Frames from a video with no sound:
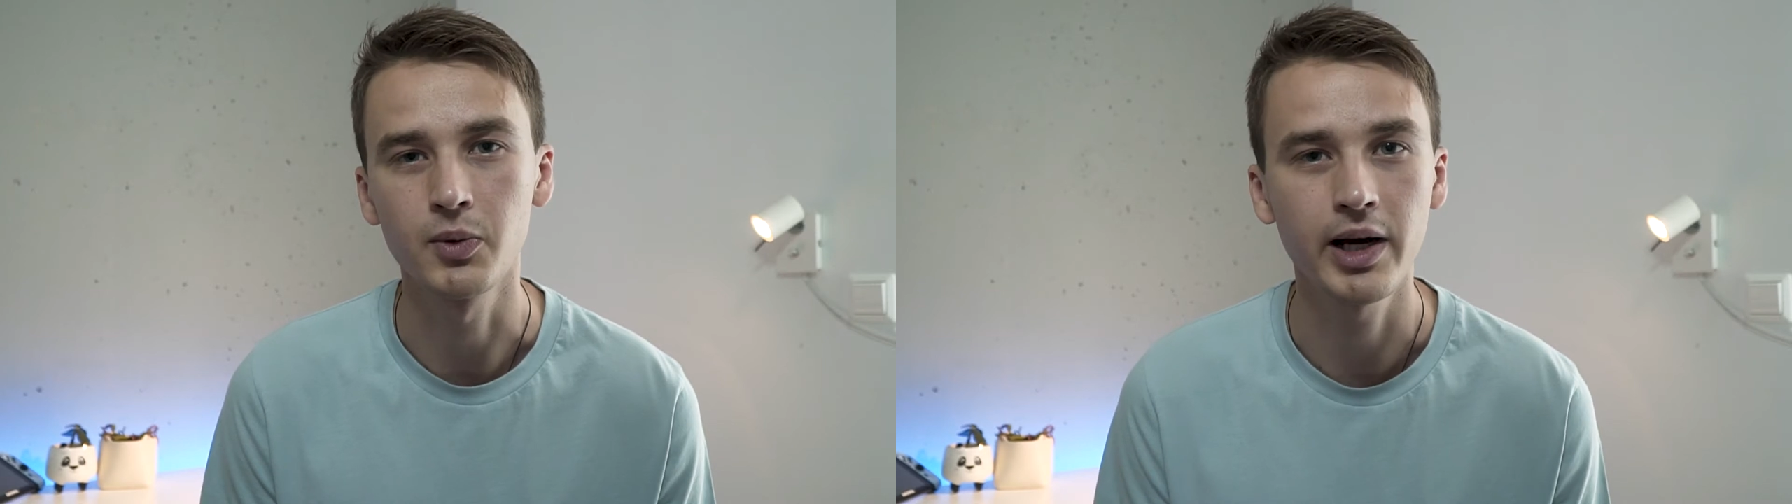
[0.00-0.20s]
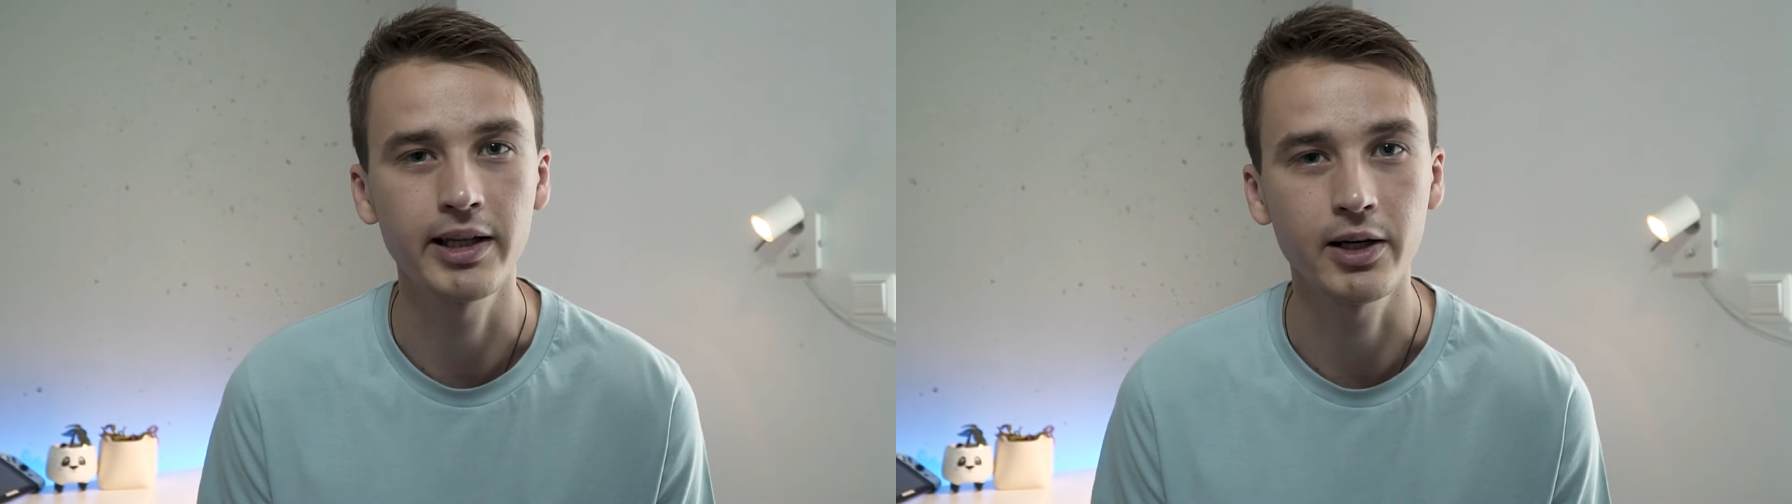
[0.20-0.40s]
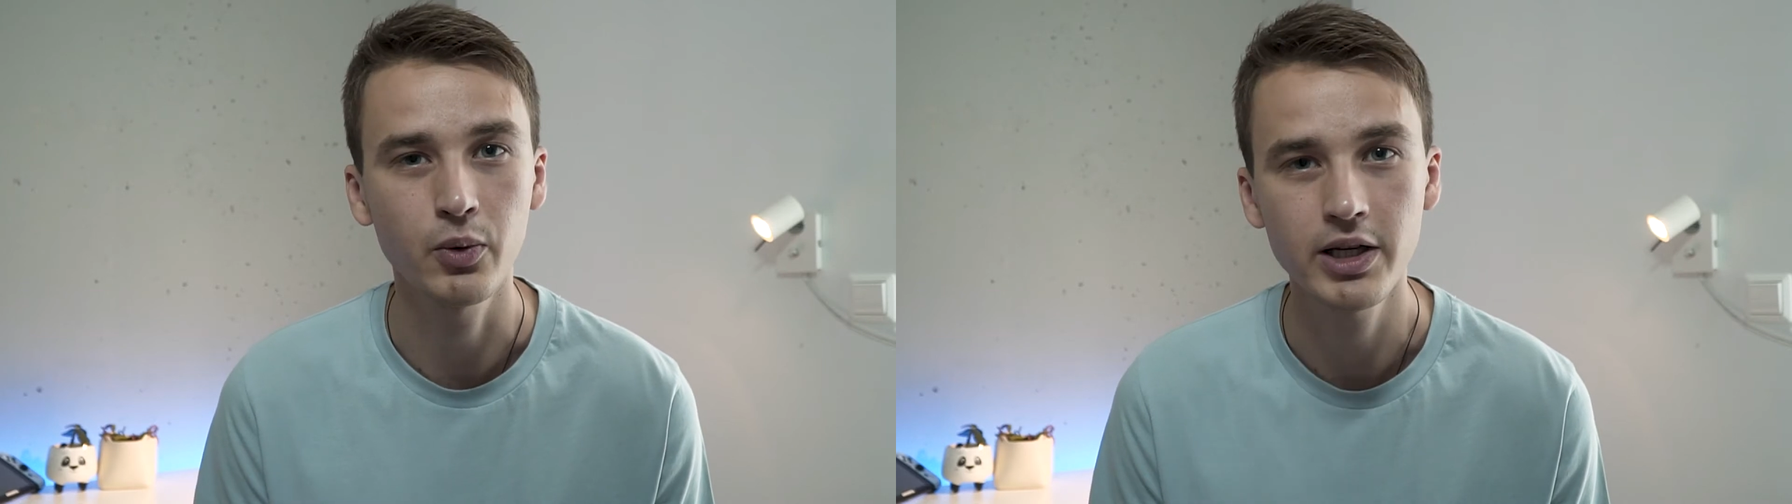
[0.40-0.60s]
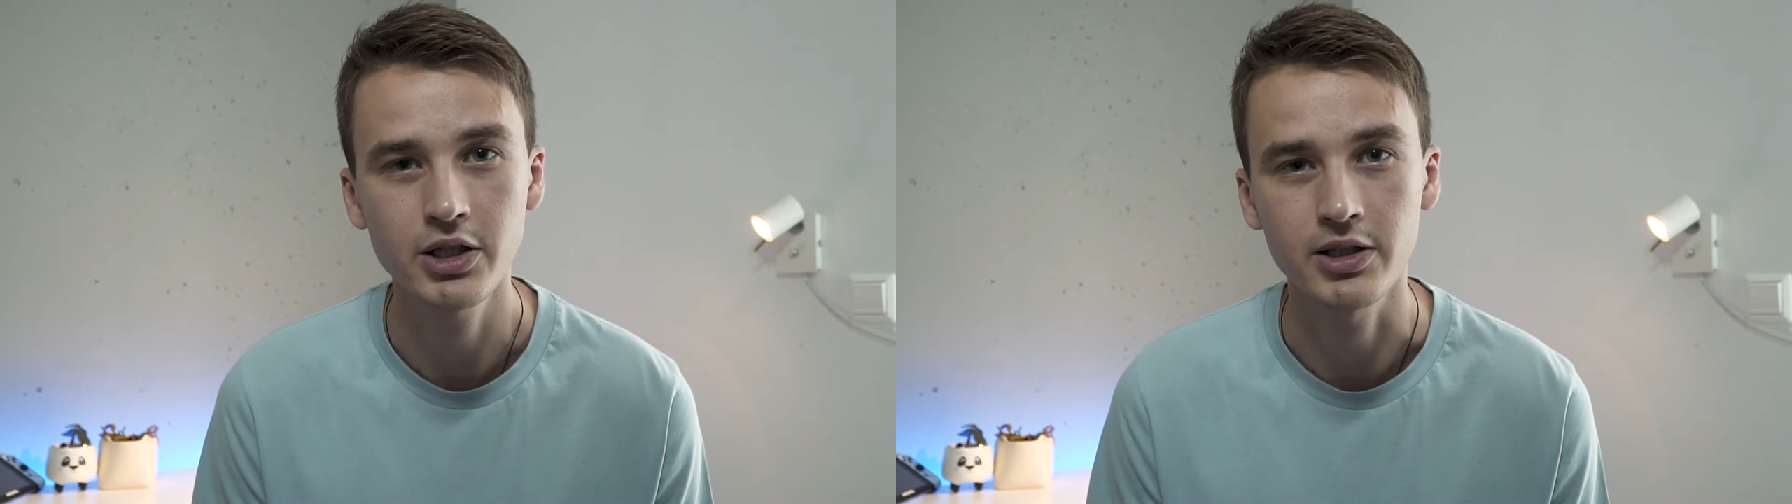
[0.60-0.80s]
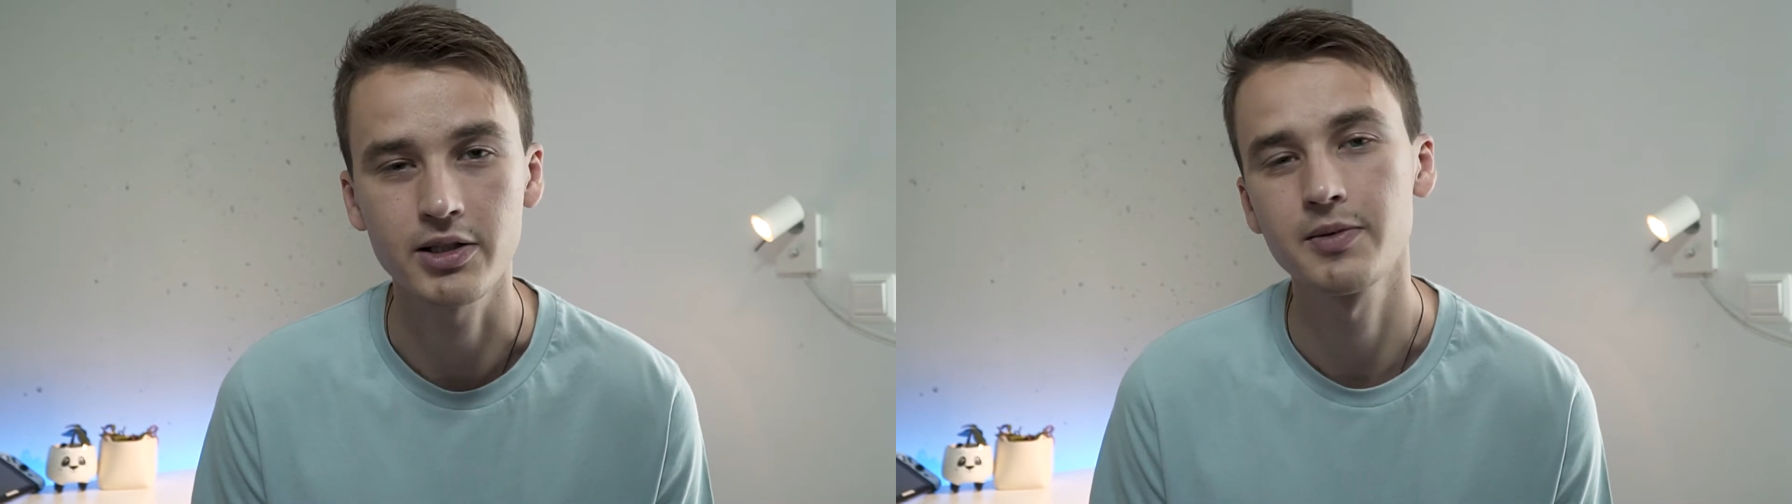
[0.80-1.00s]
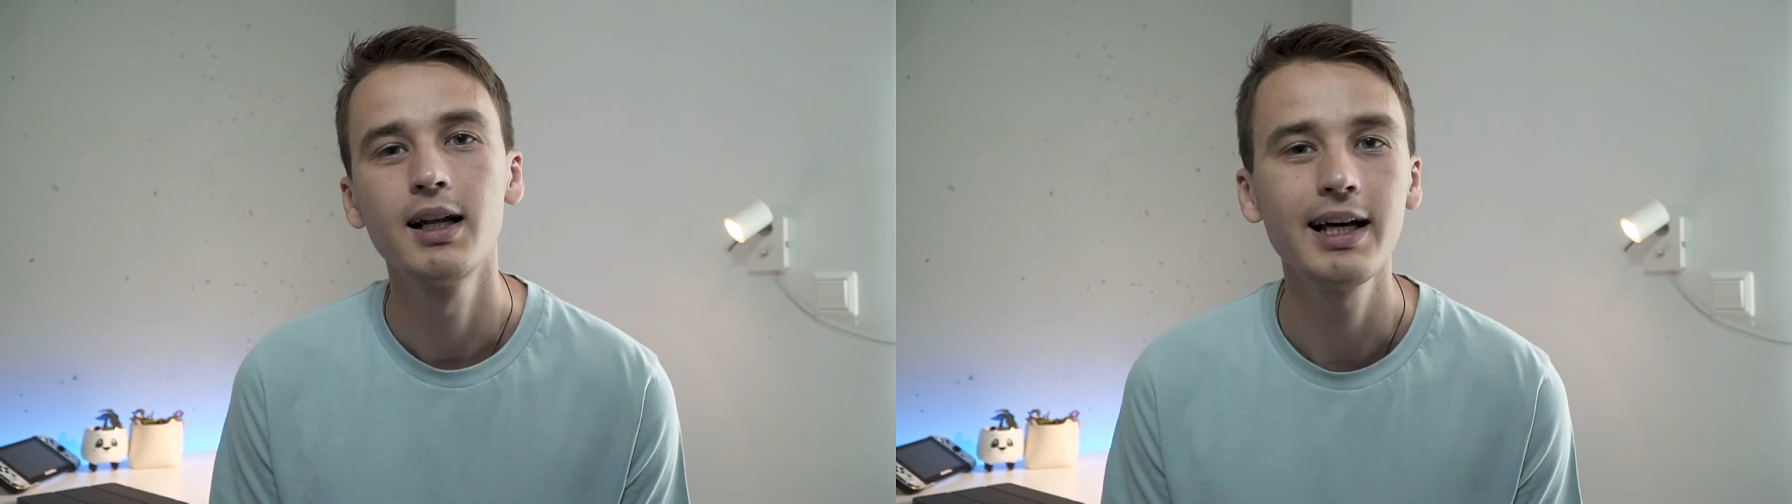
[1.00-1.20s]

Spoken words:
write equations,